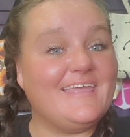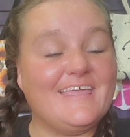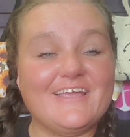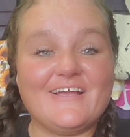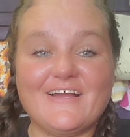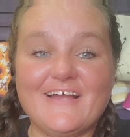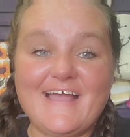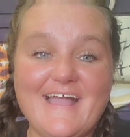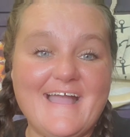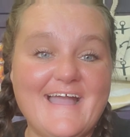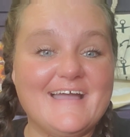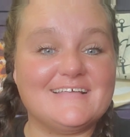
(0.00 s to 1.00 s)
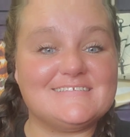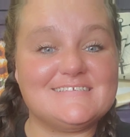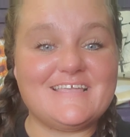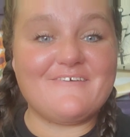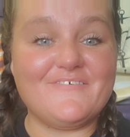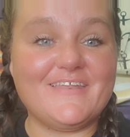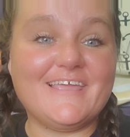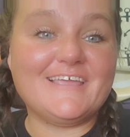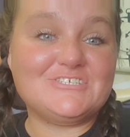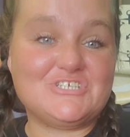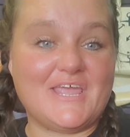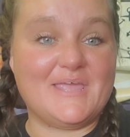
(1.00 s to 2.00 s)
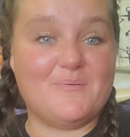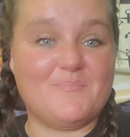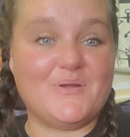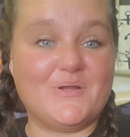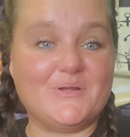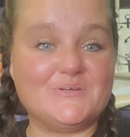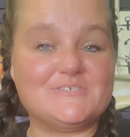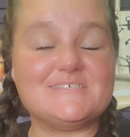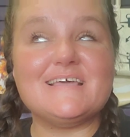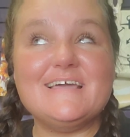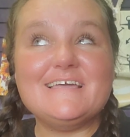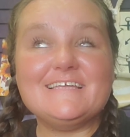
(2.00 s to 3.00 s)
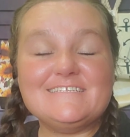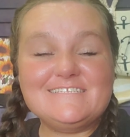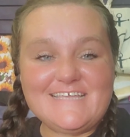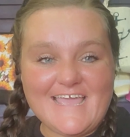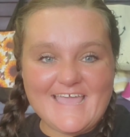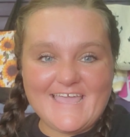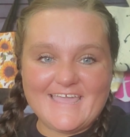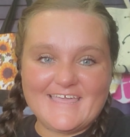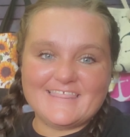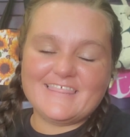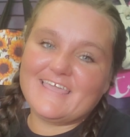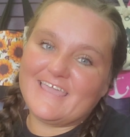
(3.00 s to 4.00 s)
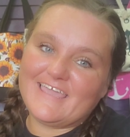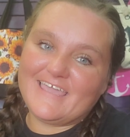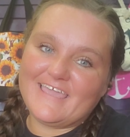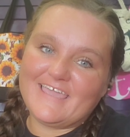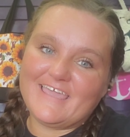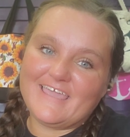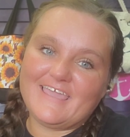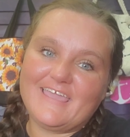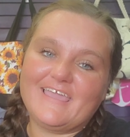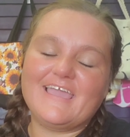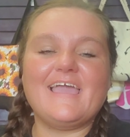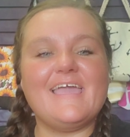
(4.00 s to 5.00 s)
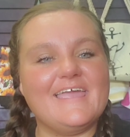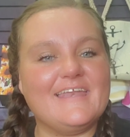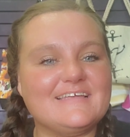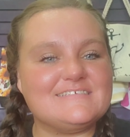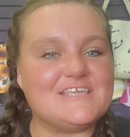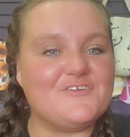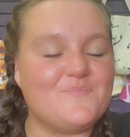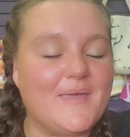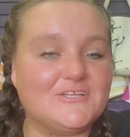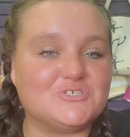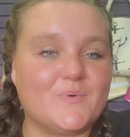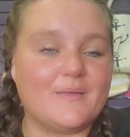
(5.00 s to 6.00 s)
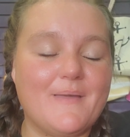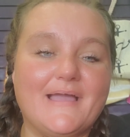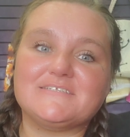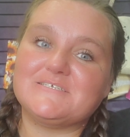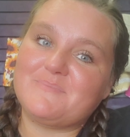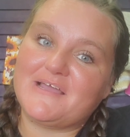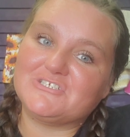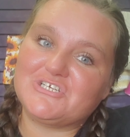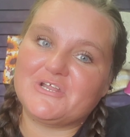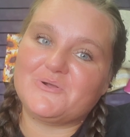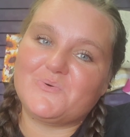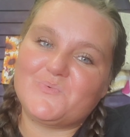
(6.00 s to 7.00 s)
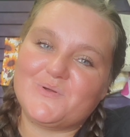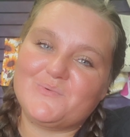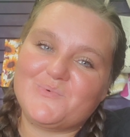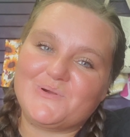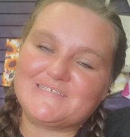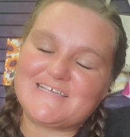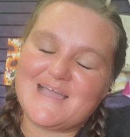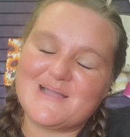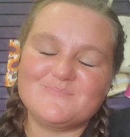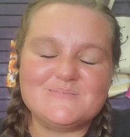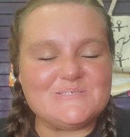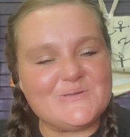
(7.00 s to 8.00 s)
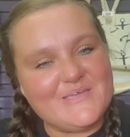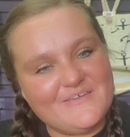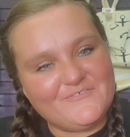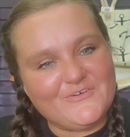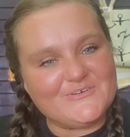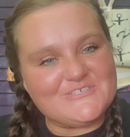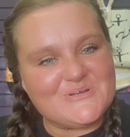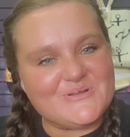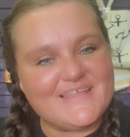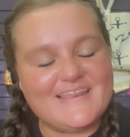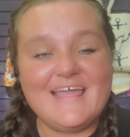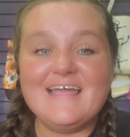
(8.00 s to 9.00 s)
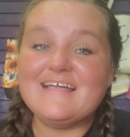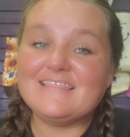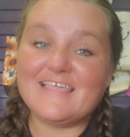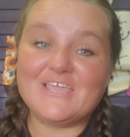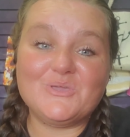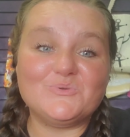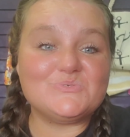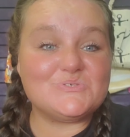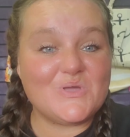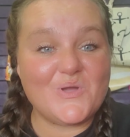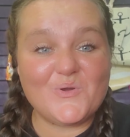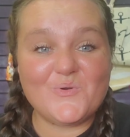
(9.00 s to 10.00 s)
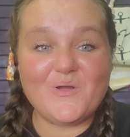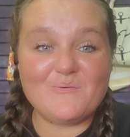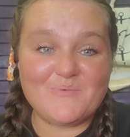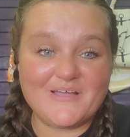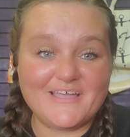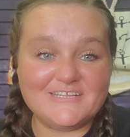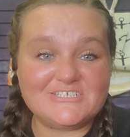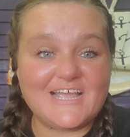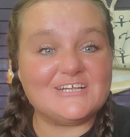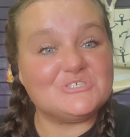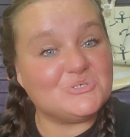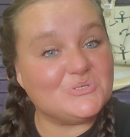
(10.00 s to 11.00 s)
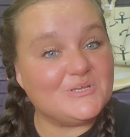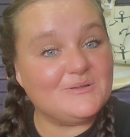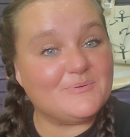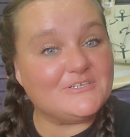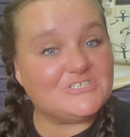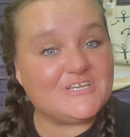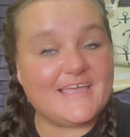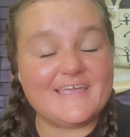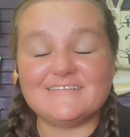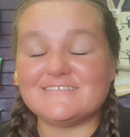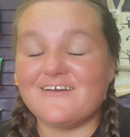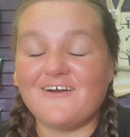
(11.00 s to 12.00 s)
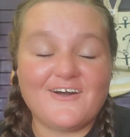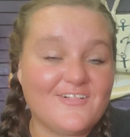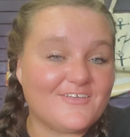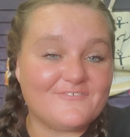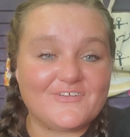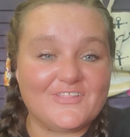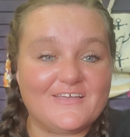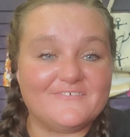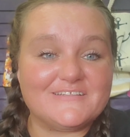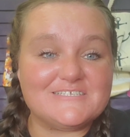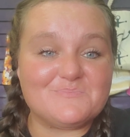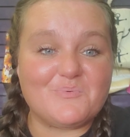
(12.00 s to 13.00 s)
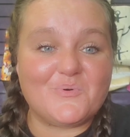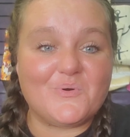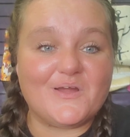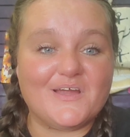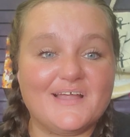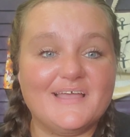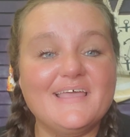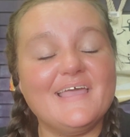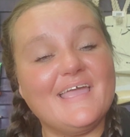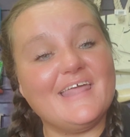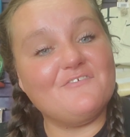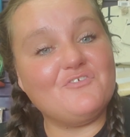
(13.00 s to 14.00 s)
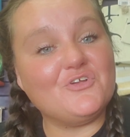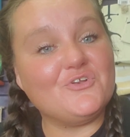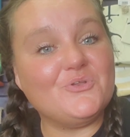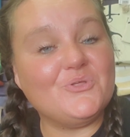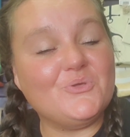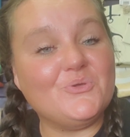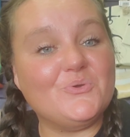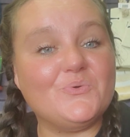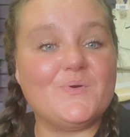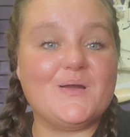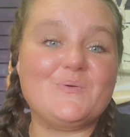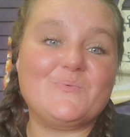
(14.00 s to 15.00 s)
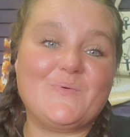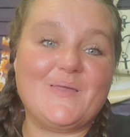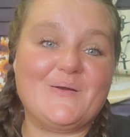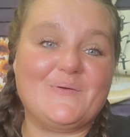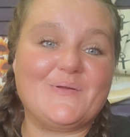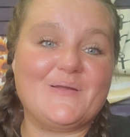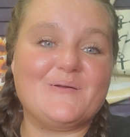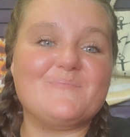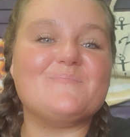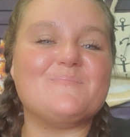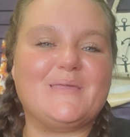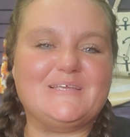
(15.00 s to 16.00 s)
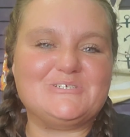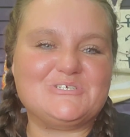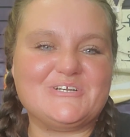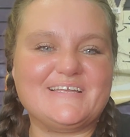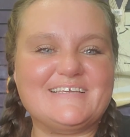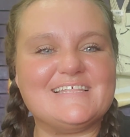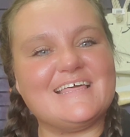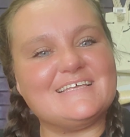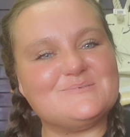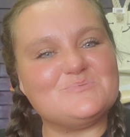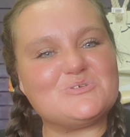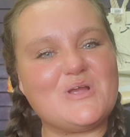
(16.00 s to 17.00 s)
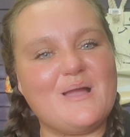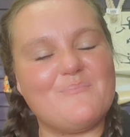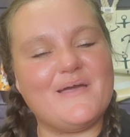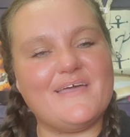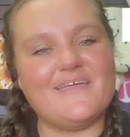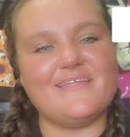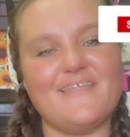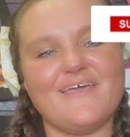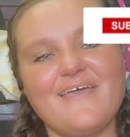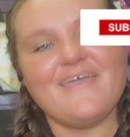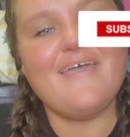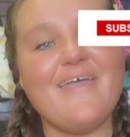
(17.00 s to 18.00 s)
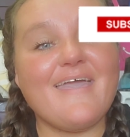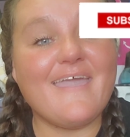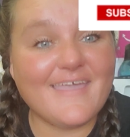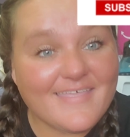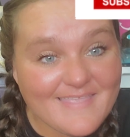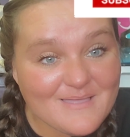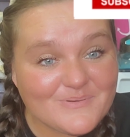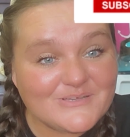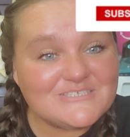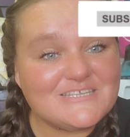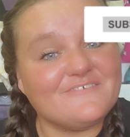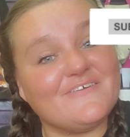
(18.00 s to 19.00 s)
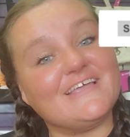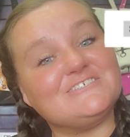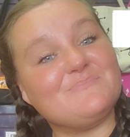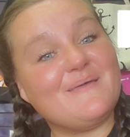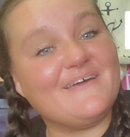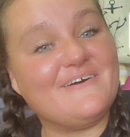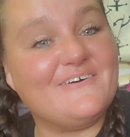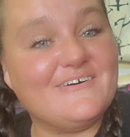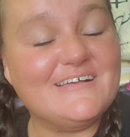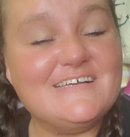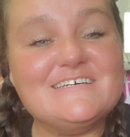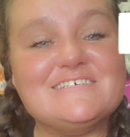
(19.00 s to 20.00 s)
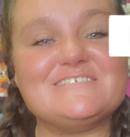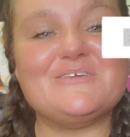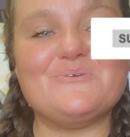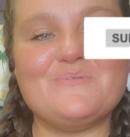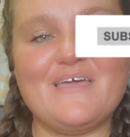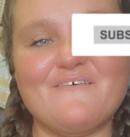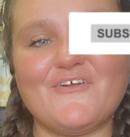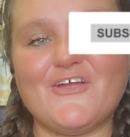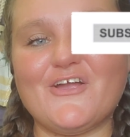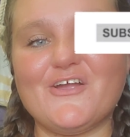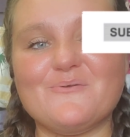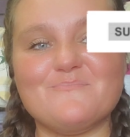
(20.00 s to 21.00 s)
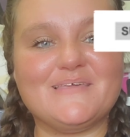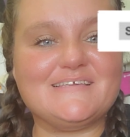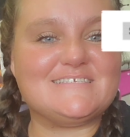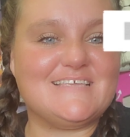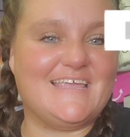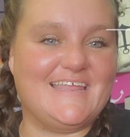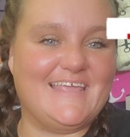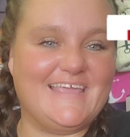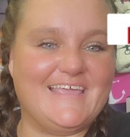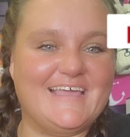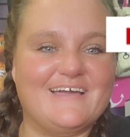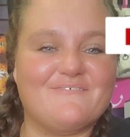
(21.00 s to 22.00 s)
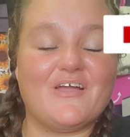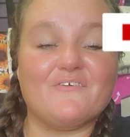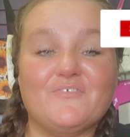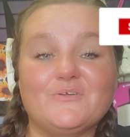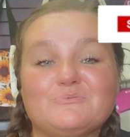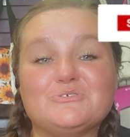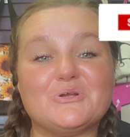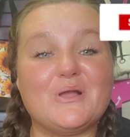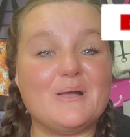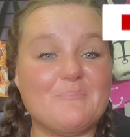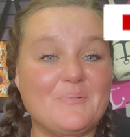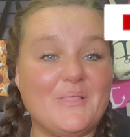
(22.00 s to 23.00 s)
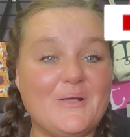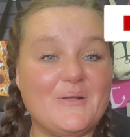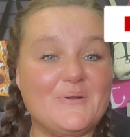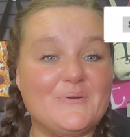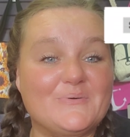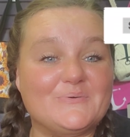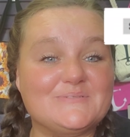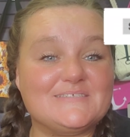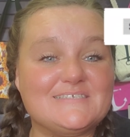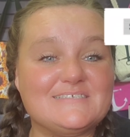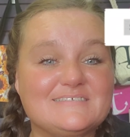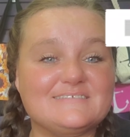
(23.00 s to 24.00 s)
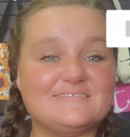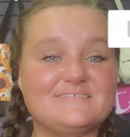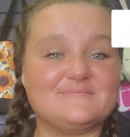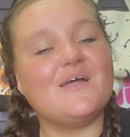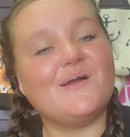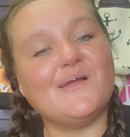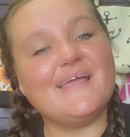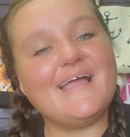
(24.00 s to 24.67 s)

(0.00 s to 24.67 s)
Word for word: here at Stephanie Chambers Daily. And I see you've made your way back to my channel one more time. So if you're returning, thank you so much. I truly appreciate all of your love and support. And if you're new, welcome. Be sure to hit that subscribe button and that post notification bell so you never miss any of our future uploads. Alright